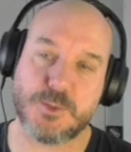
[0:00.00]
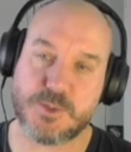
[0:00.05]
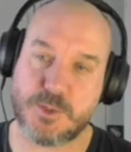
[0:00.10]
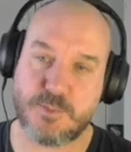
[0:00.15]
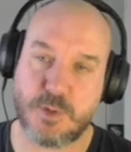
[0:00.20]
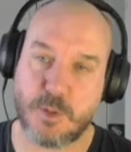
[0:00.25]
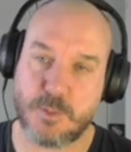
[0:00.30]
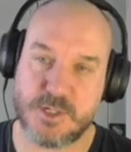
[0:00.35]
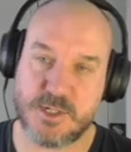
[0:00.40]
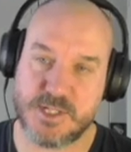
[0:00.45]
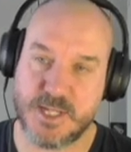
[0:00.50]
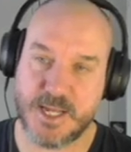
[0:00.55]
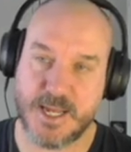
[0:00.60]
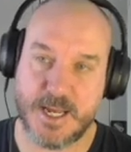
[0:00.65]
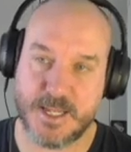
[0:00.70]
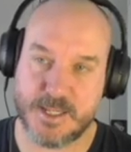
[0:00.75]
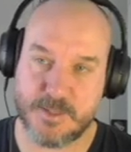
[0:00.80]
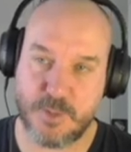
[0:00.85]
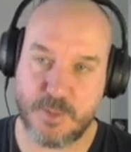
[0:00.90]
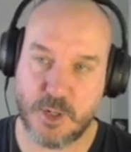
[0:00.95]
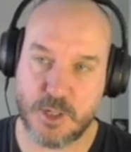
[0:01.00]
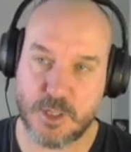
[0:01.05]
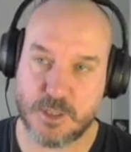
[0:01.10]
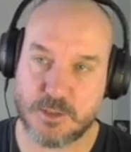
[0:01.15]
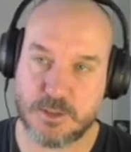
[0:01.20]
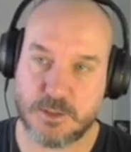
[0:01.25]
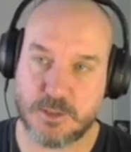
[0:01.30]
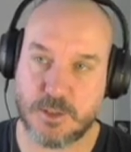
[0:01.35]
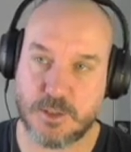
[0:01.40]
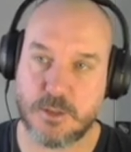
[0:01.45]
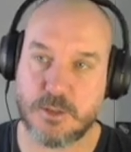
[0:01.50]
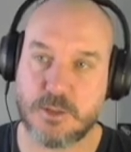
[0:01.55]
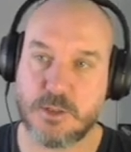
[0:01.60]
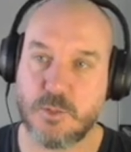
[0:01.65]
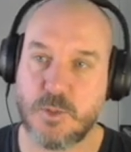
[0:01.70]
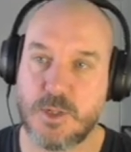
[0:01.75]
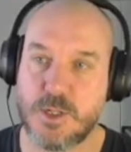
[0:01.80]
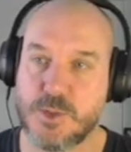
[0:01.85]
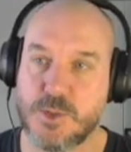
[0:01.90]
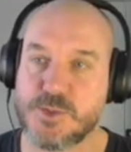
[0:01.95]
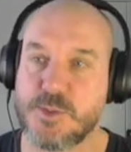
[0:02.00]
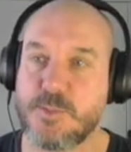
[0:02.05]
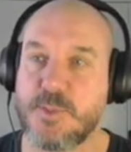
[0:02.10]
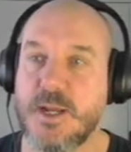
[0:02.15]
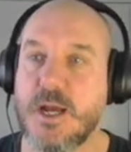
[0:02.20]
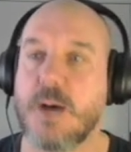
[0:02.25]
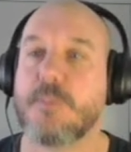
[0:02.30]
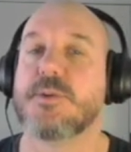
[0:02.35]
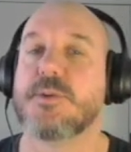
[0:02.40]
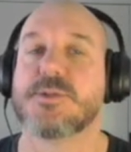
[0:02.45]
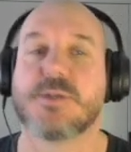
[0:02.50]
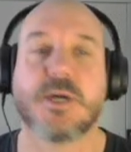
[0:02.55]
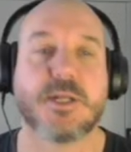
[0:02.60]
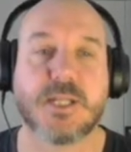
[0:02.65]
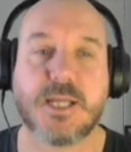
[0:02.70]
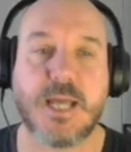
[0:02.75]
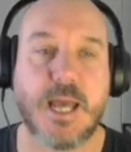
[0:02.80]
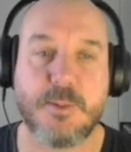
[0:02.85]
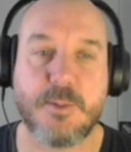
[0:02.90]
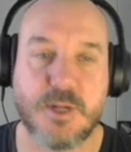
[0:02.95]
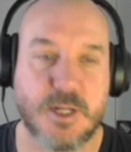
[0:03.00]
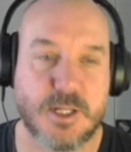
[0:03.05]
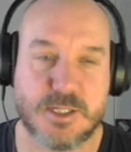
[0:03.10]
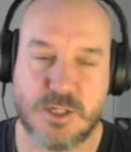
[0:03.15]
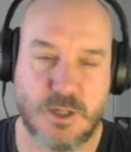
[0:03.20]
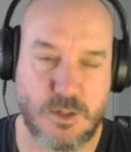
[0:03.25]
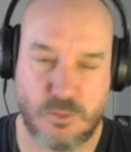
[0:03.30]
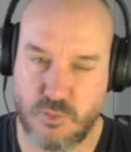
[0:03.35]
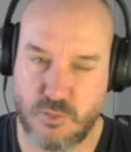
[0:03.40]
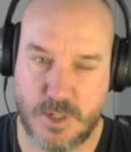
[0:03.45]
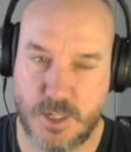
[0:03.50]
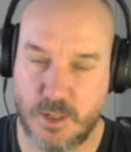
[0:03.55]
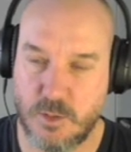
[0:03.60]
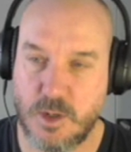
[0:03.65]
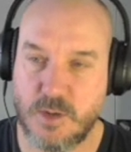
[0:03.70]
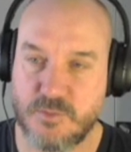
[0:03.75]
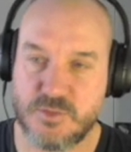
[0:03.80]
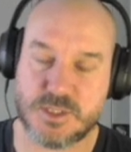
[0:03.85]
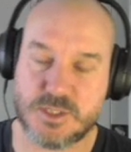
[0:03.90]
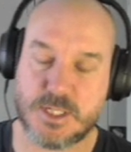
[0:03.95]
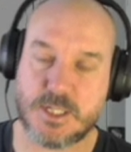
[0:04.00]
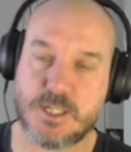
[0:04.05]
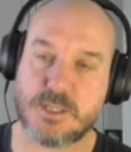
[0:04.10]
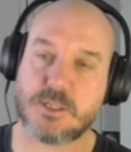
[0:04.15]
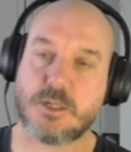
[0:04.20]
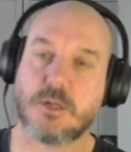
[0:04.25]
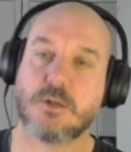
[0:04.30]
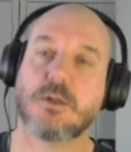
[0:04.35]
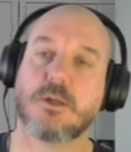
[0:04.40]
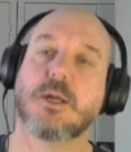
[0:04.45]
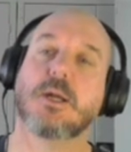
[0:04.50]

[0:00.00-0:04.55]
would probably stick out the bonnet. The wheels would be up inside the cabin. It's not real, obviously. So,